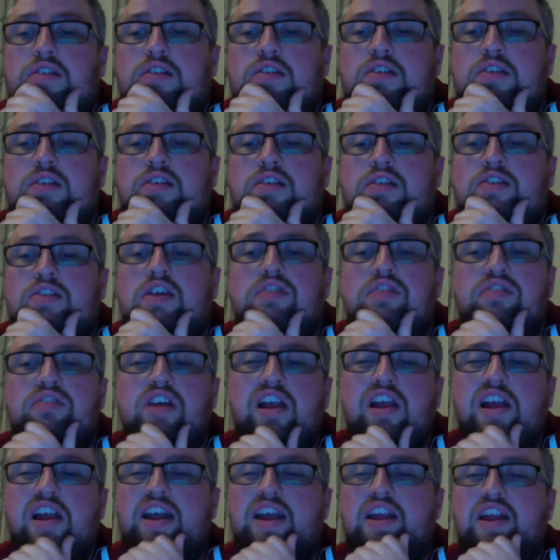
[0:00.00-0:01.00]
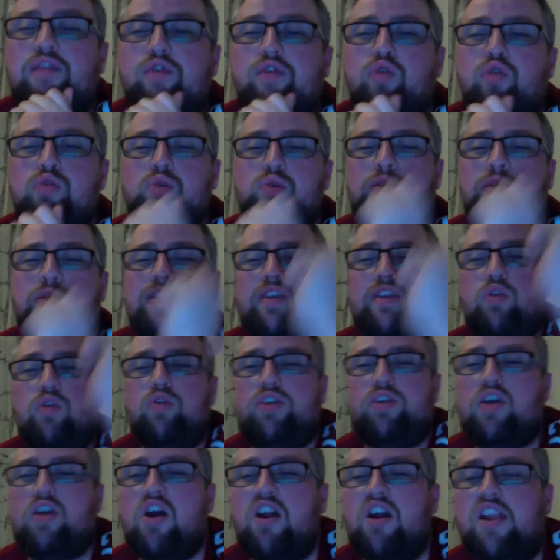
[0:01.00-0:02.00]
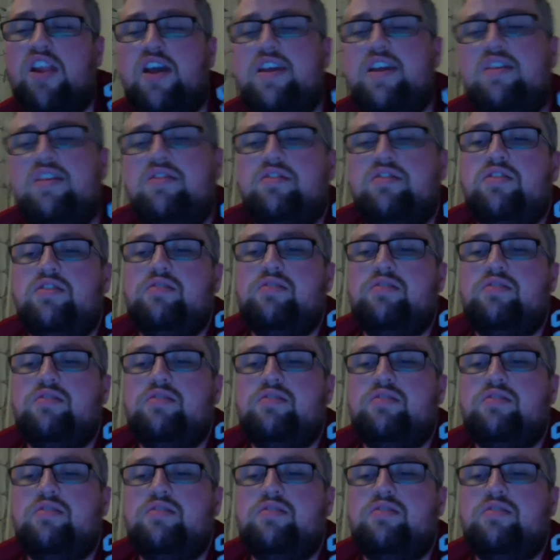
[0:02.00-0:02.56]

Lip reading: South Carolina, I've always wanted to go to the Carolinas.